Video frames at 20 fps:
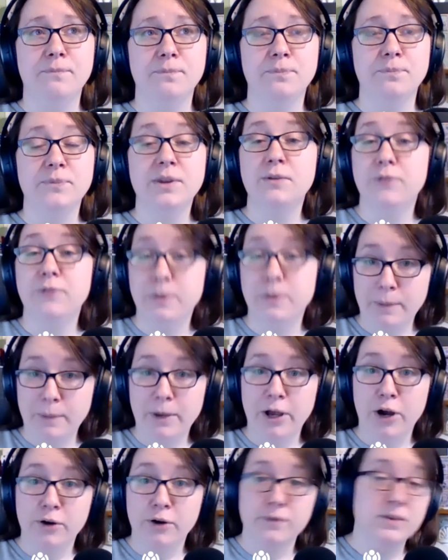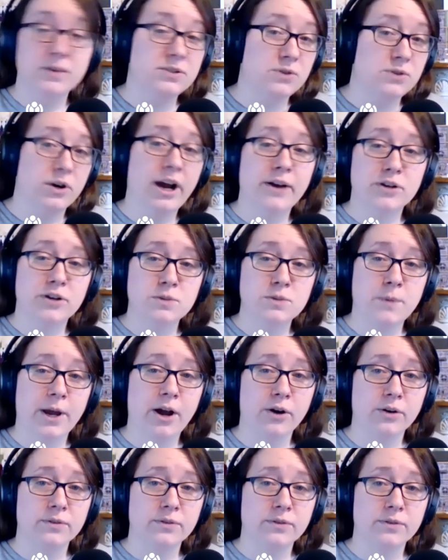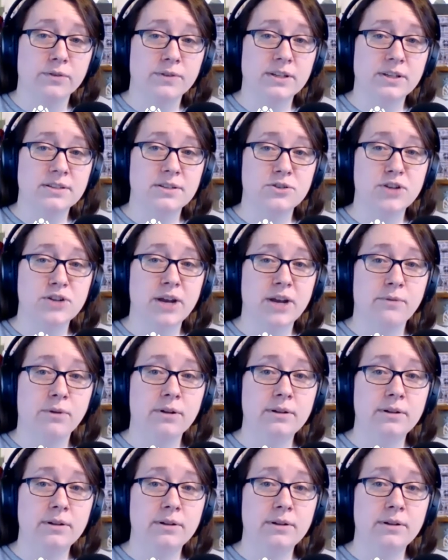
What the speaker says: female biographies or Irish biographies in general.